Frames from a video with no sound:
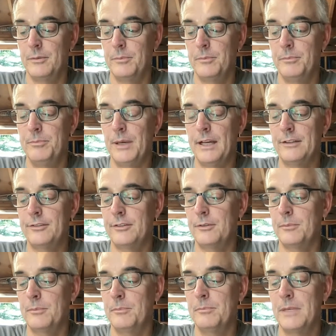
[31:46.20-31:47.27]
best
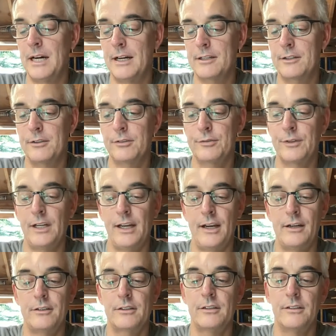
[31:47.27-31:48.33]
models for how
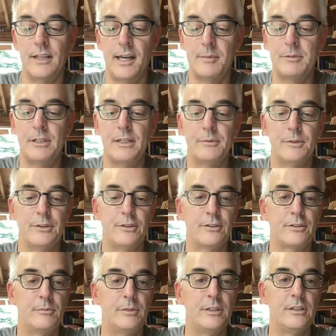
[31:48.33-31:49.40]
to collaborate with
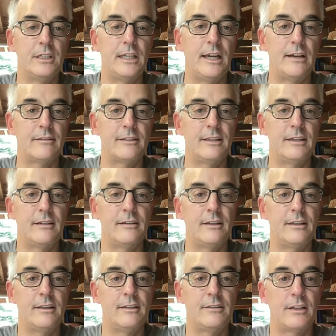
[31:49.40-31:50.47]
your community out there
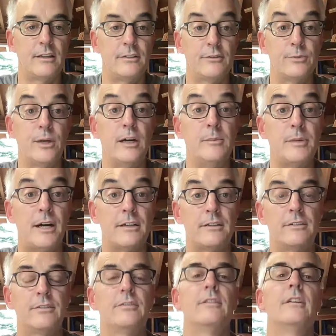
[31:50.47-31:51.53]
is Swell
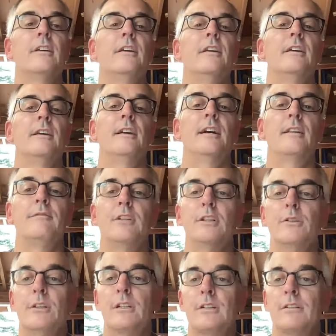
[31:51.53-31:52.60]
Bottles out
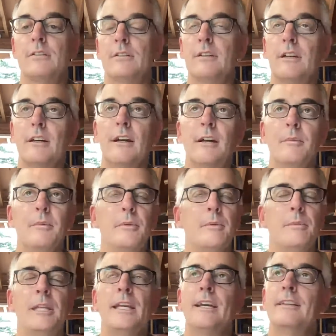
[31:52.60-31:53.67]
of New York. I
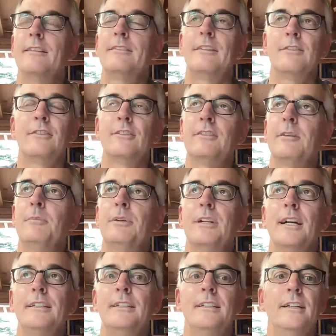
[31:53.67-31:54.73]
mean, they had such a
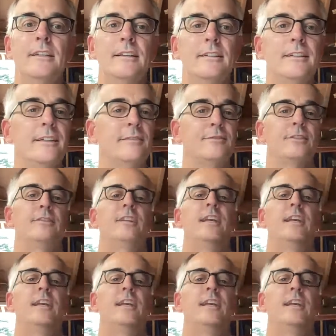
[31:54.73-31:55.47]
simple idea that they have just